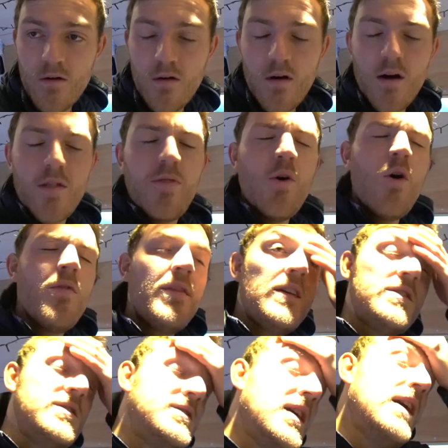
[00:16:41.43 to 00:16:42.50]
I thought
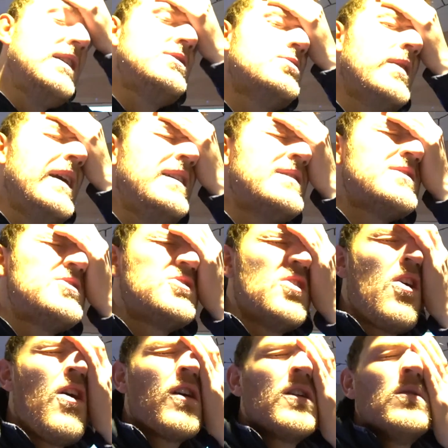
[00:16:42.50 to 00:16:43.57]
this diesel heater
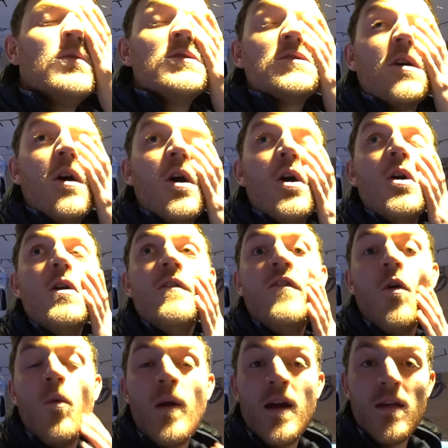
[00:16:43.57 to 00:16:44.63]
saga was
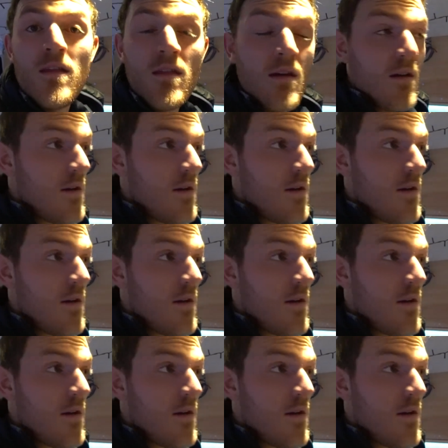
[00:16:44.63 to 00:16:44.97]
over with,